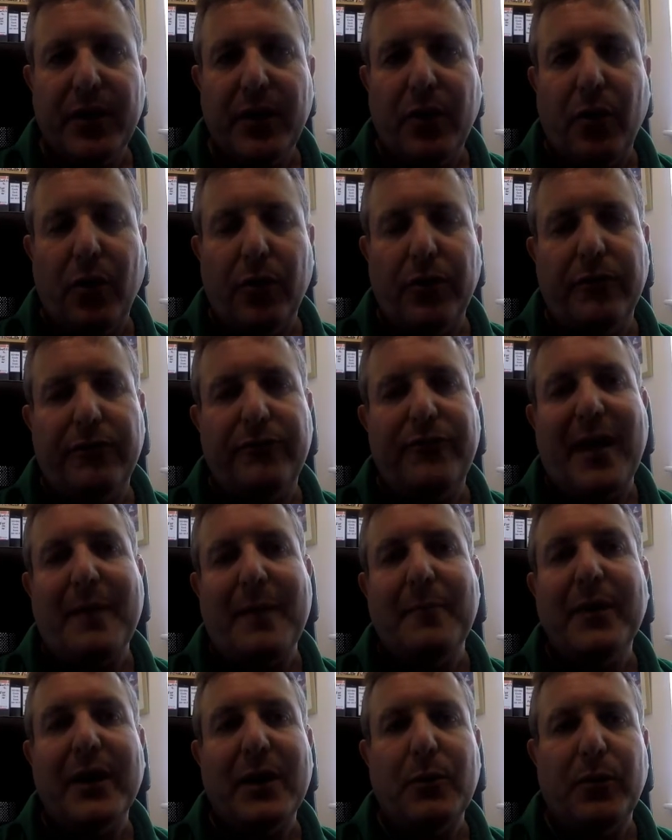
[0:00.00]
or the
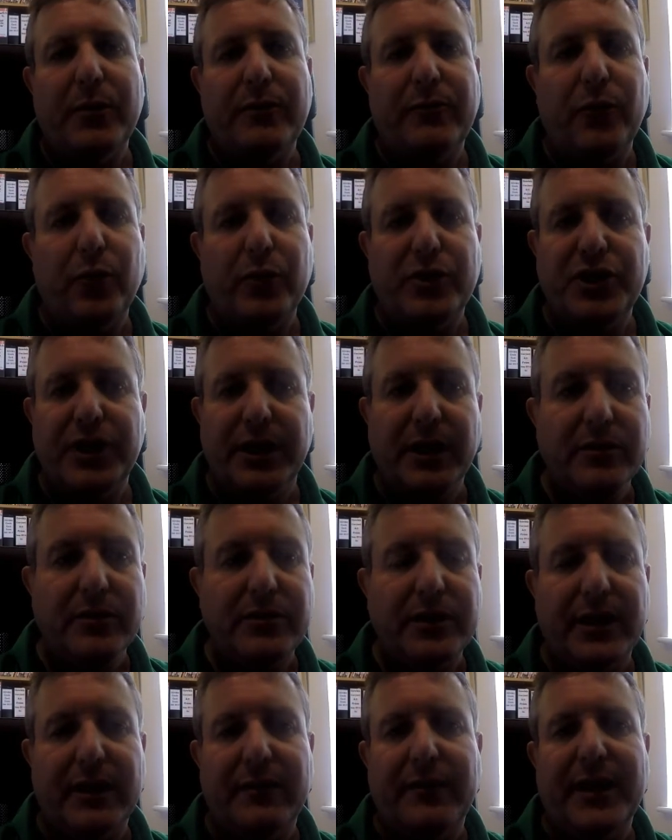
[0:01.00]
family with 4
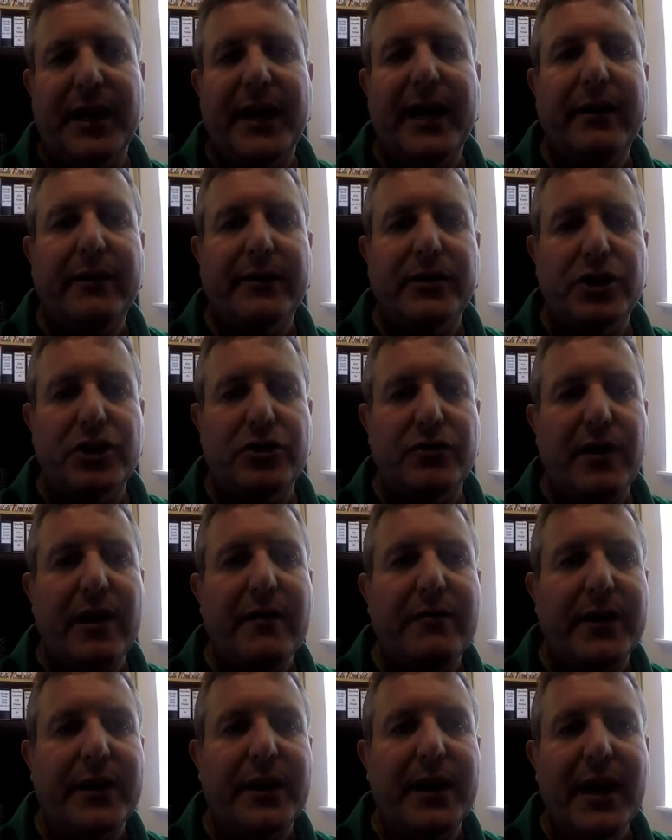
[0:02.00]
children living here in
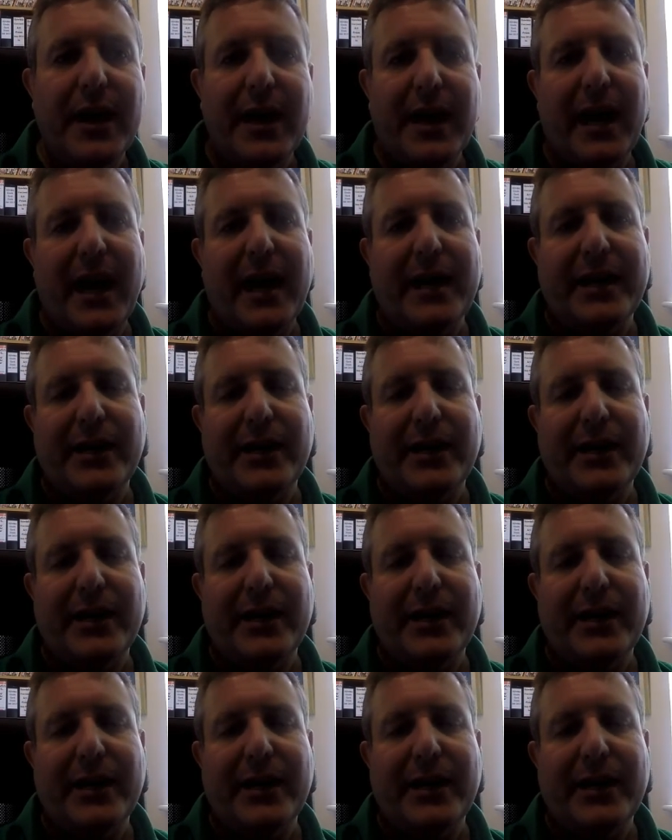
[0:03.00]
Straven in a